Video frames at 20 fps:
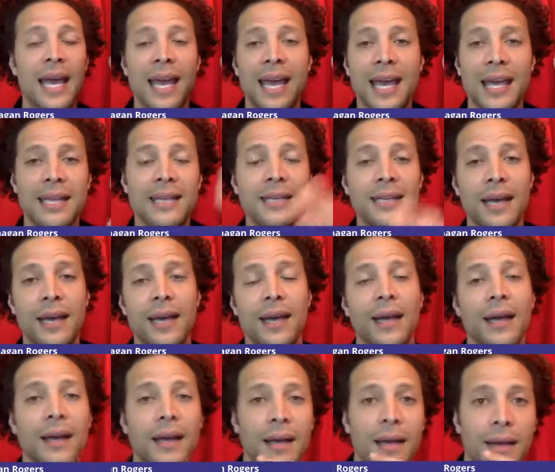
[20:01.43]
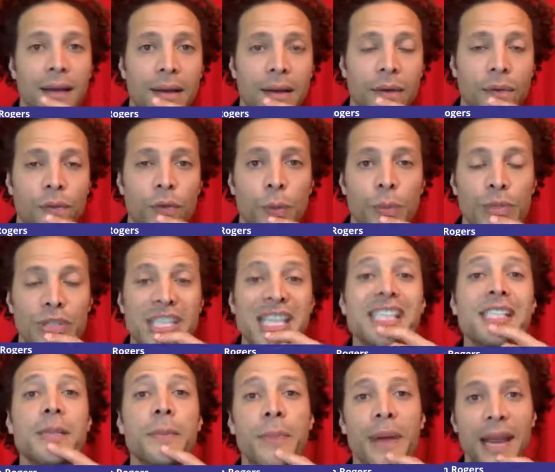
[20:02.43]
and for
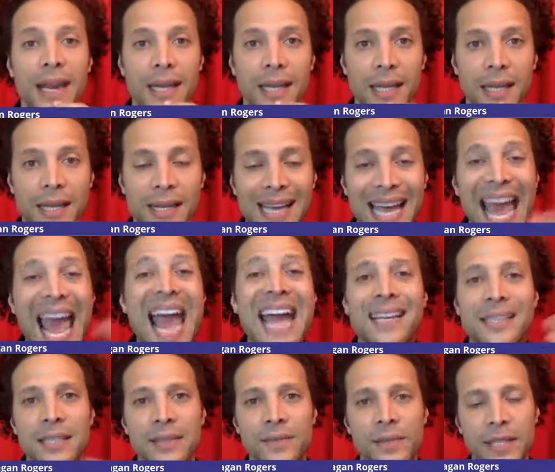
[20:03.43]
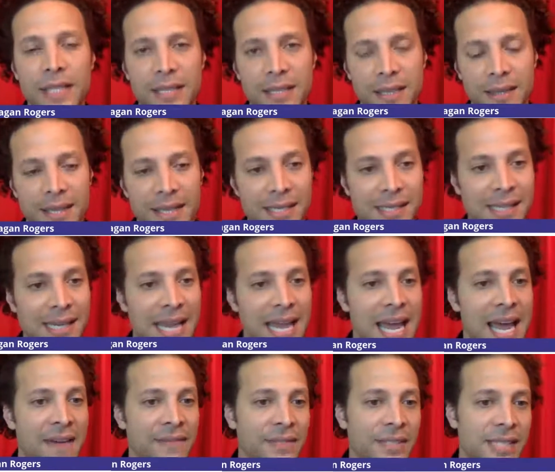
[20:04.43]
participating actively in the things that I
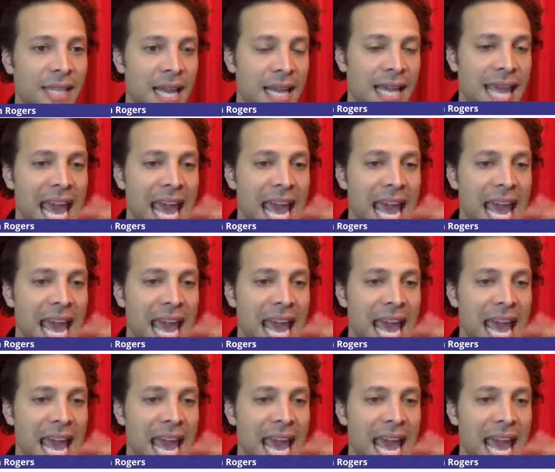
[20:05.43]
have to say.